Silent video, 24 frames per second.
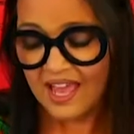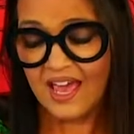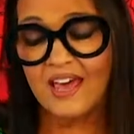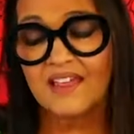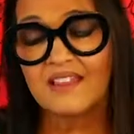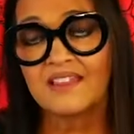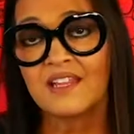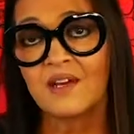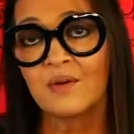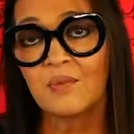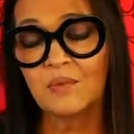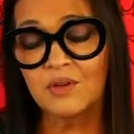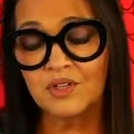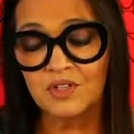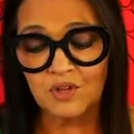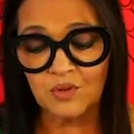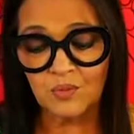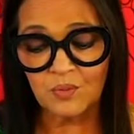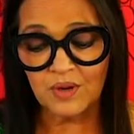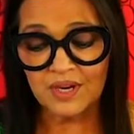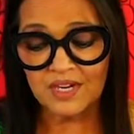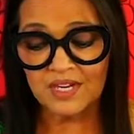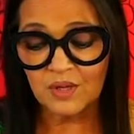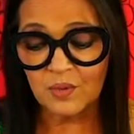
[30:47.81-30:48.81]
And then when you're
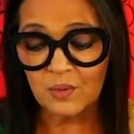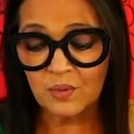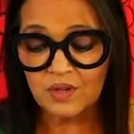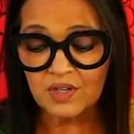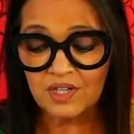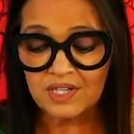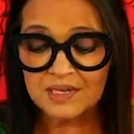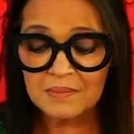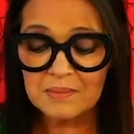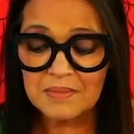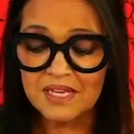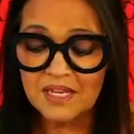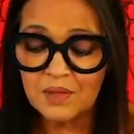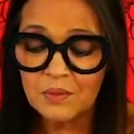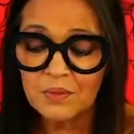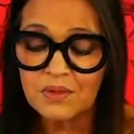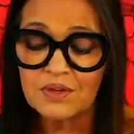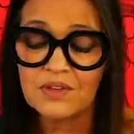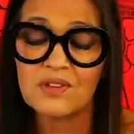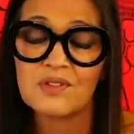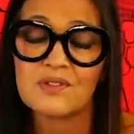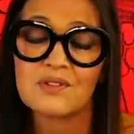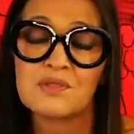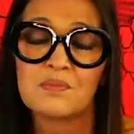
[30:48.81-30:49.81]
ready, we're gonna make one
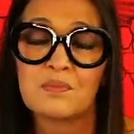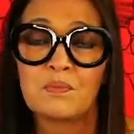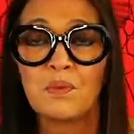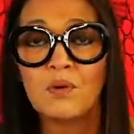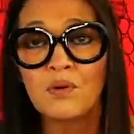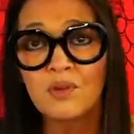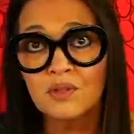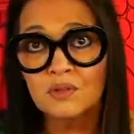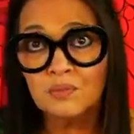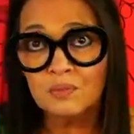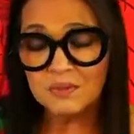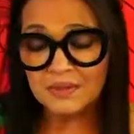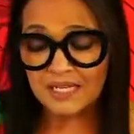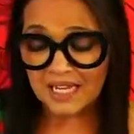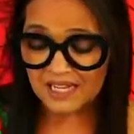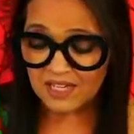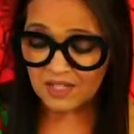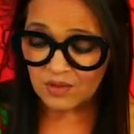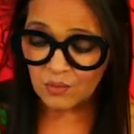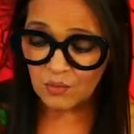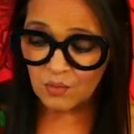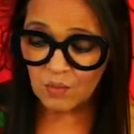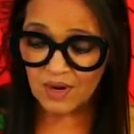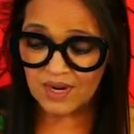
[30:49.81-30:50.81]
of those bold black
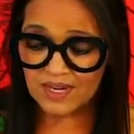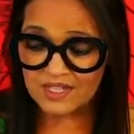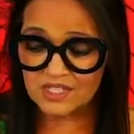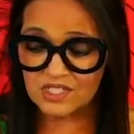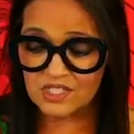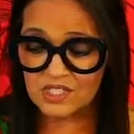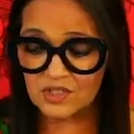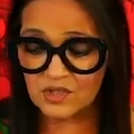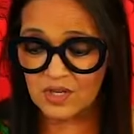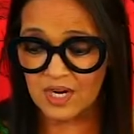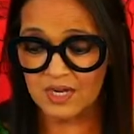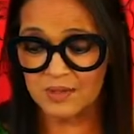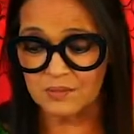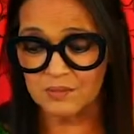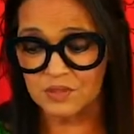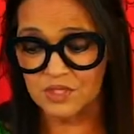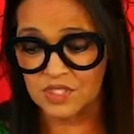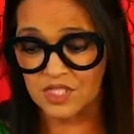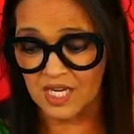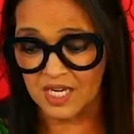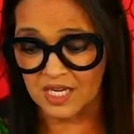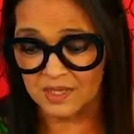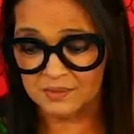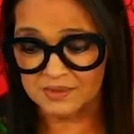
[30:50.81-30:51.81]
and white stripe
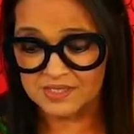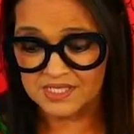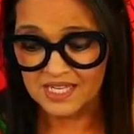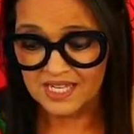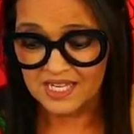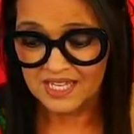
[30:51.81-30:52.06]
shapes.